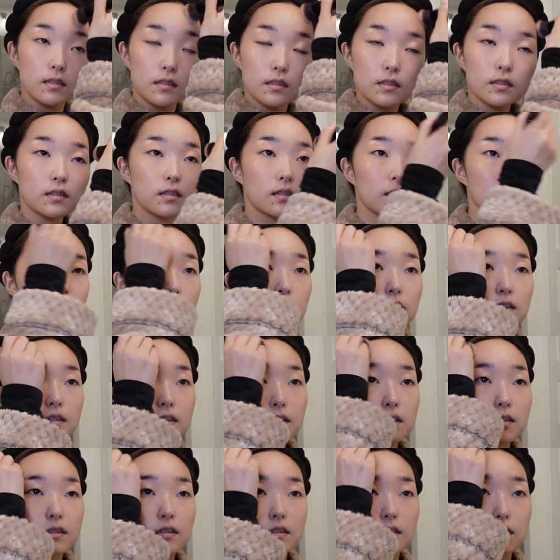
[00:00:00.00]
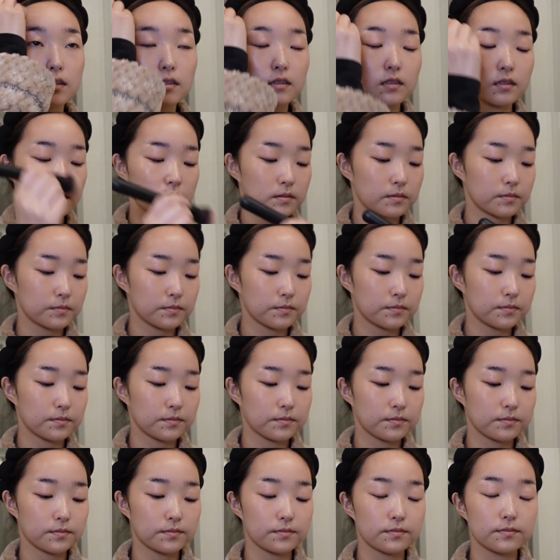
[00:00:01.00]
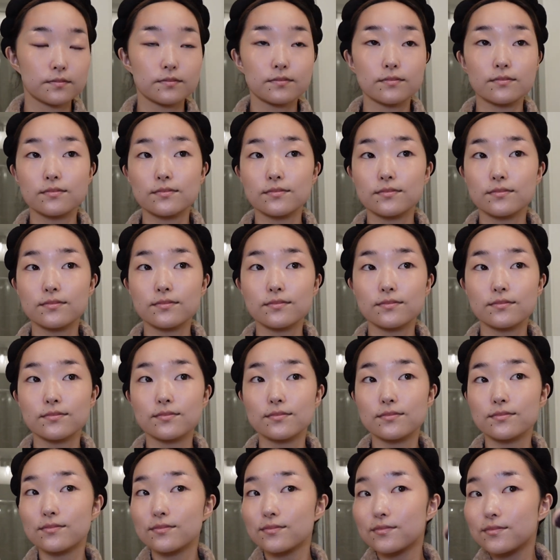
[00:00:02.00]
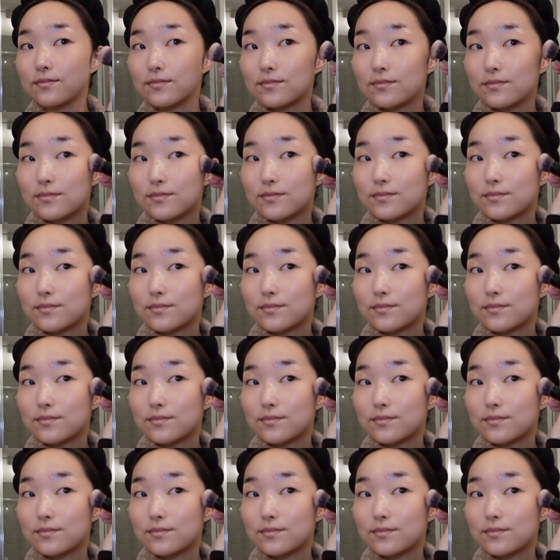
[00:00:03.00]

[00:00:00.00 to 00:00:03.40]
what's cute, and you want to be acceptable,